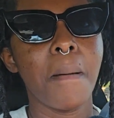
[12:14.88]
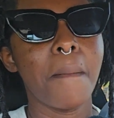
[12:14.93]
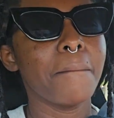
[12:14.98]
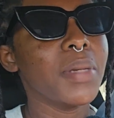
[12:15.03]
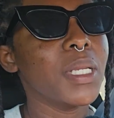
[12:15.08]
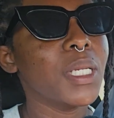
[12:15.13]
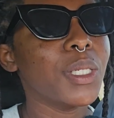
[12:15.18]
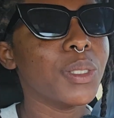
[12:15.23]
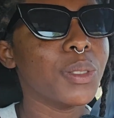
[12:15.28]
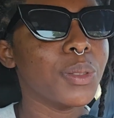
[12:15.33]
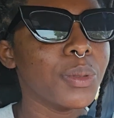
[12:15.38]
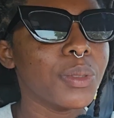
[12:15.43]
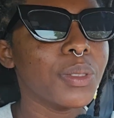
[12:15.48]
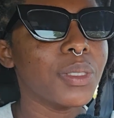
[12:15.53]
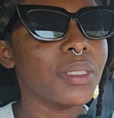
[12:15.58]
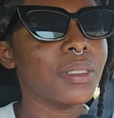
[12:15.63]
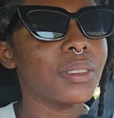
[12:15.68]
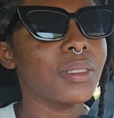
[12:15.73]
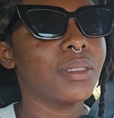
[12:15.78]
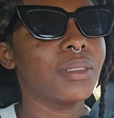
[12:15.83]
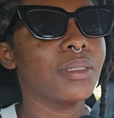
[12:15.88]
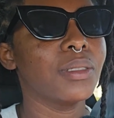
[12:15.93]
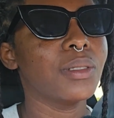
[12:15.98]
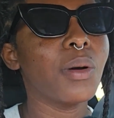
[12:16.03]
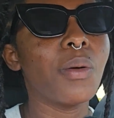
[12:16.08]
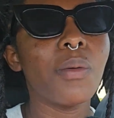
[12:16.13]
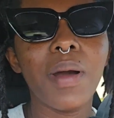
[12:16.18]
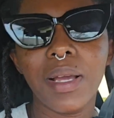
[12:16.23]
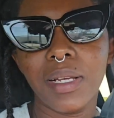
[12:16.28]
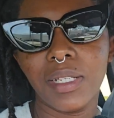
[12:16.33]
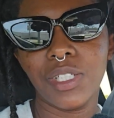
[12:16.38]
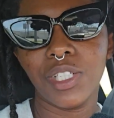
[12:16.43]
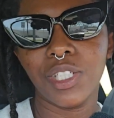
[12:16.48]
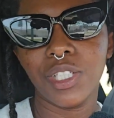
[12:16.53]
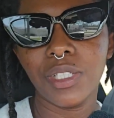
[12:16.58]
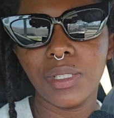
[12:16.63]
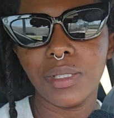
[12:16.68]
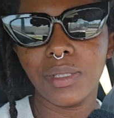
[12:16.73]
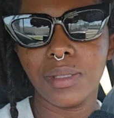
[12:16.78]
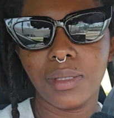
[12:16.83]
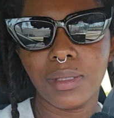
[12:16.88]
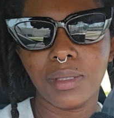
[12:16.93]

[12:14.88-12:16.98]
I don't own no white sheet.